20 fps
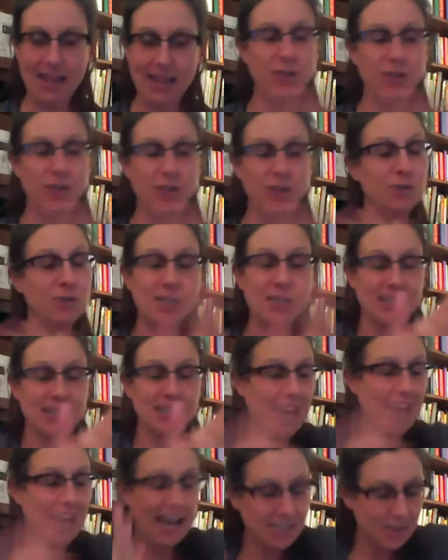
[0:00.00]
And then you do this
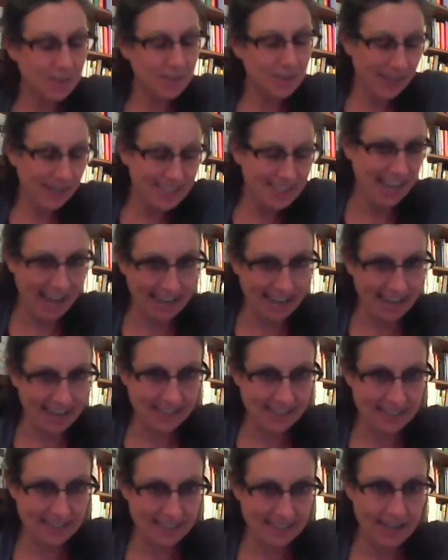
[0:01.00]
chi-square
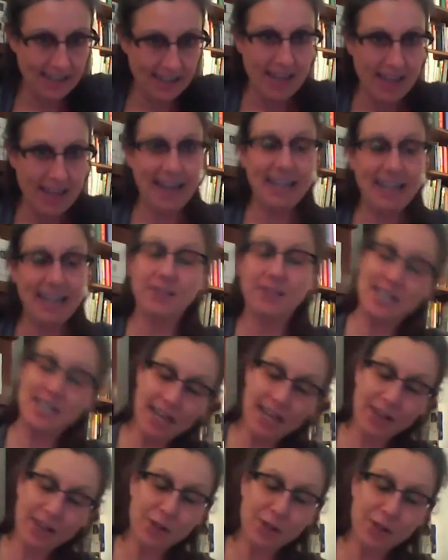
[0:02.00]
test, and it'll
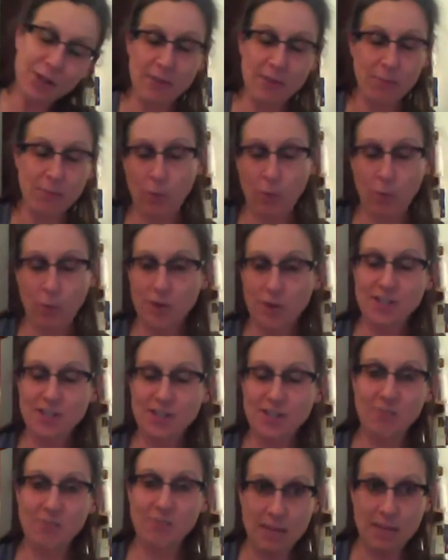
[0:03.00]
tell you if the
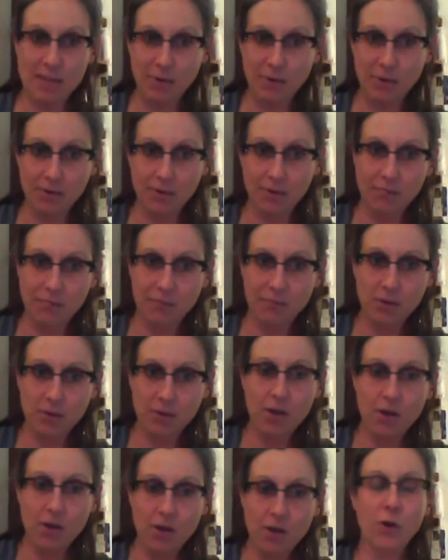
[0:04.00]
proportion of people
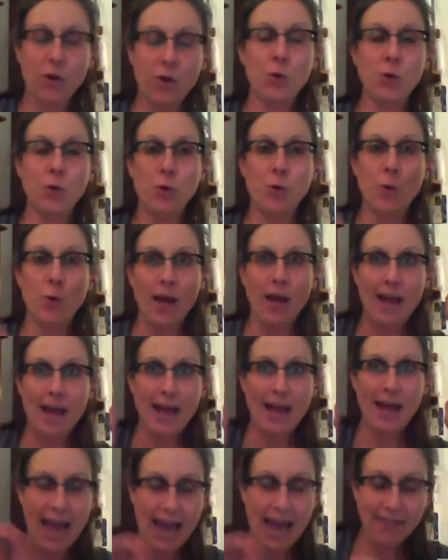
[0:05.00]
who
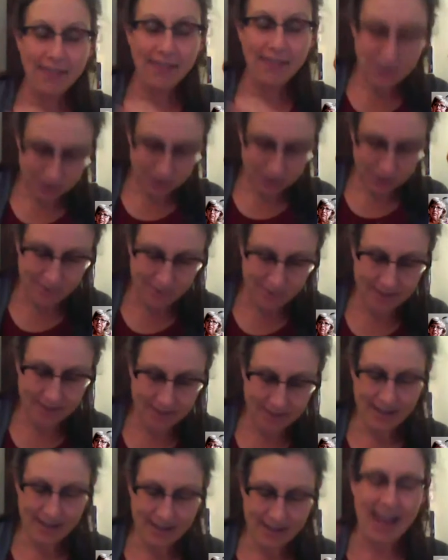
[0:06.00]
had the treatment
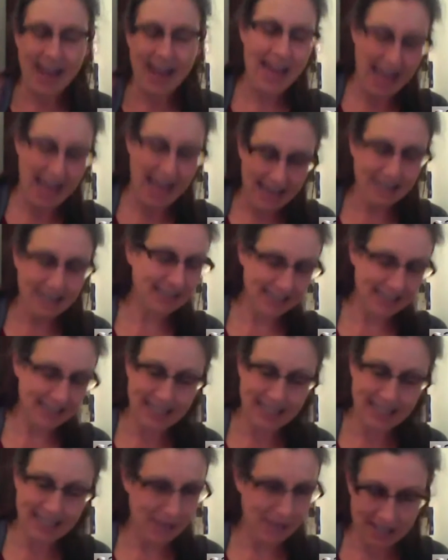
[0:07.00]
and had
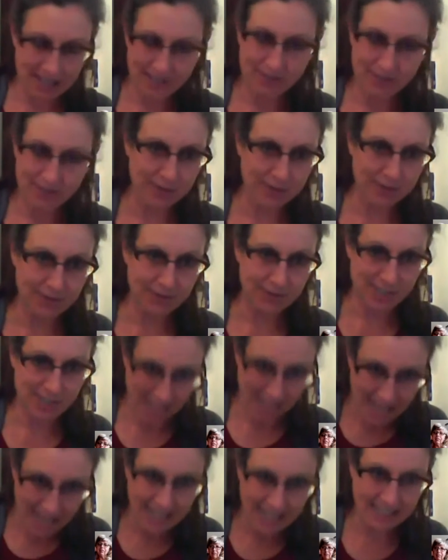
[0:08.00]
clinically meaningful
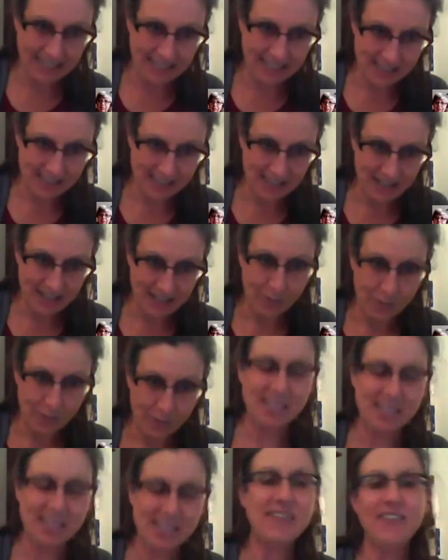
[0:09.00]
change
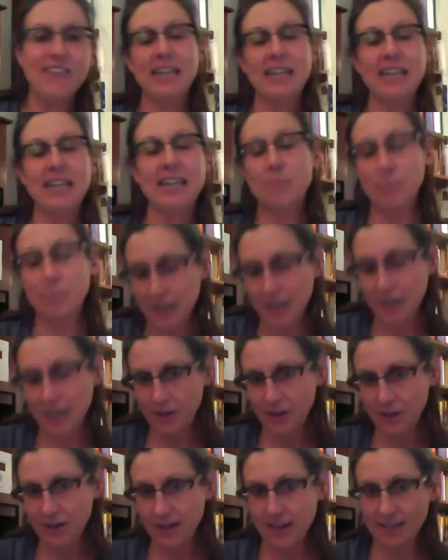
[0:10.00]
was significantly
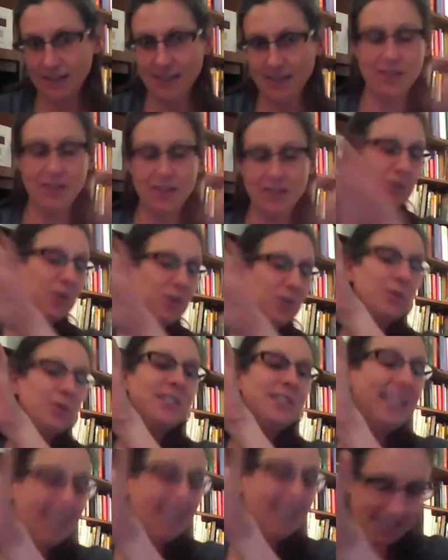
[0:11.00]
bigger than those who
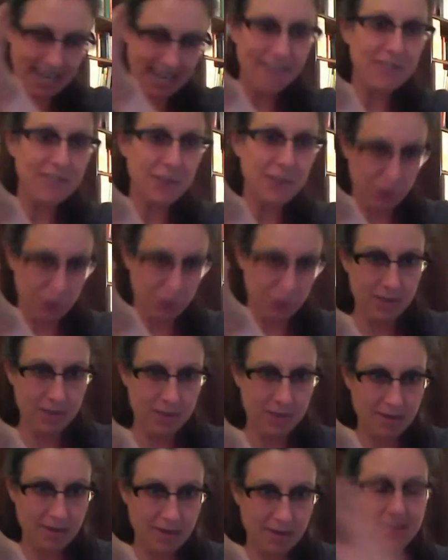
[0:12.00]
didn't have the treatment.
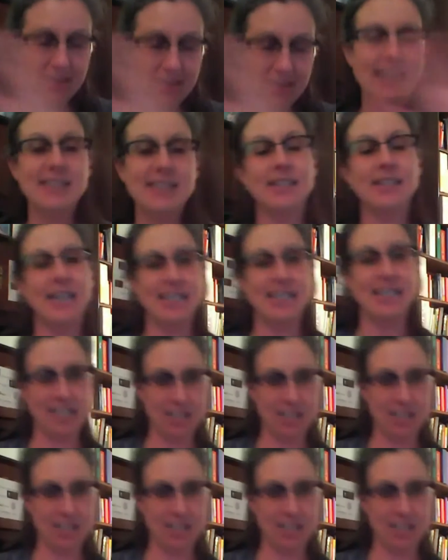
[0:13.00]
That's the test